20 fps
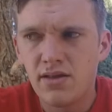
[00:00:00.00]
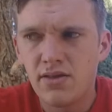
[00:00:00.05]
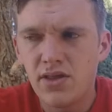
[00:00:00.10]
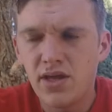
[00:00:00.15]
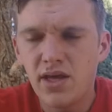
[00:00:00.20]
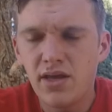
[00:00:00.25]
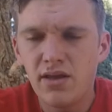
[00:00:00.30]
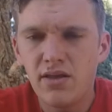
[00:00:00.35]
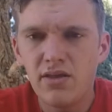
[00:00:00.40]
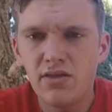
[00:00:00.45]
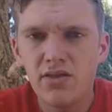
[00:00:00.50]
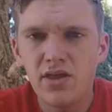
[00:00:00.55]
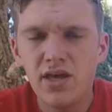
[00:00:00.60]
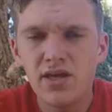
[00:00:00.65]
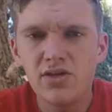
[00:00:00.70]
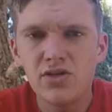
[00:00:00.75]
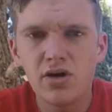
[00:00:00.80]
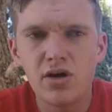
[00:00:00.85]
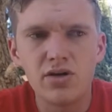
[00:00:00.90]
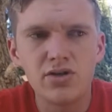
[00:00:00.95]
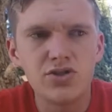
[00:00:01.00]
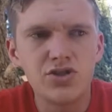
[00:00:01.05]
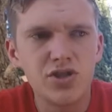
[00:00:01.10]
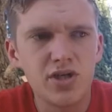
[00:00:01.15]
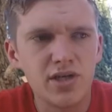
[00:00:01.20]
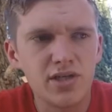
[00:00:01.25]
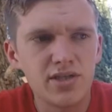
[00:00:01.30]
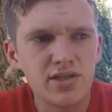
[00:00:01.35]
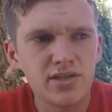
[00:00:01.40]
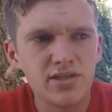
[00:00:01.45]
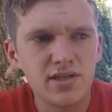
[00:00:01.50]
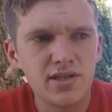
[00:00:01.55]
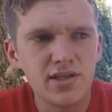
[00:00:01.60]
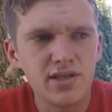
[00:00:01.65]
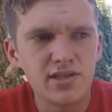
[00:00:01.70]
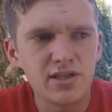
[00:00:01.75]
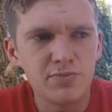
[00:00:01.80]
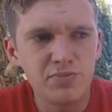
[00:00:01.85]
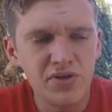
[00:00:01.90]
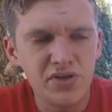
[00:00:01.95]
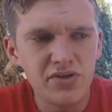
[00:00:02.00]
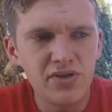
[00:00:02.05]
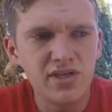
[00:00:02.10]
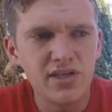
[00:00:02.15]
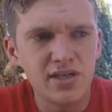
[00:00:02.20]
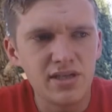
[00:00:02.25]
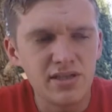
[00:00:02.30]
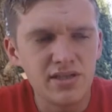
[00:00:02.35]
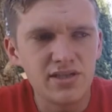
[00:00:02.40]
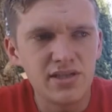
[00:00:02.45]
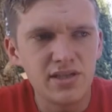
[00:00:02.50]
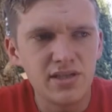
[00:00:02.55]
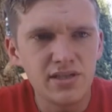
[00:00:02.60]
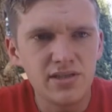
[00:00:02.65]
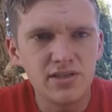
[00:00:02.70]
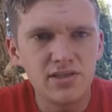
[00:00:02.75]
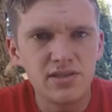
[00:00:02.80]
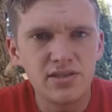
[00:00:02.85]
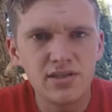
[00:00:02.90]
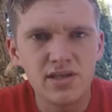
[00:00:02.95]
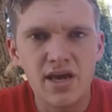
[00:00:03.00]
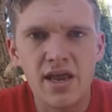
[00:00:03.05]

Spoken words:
They are just experiences,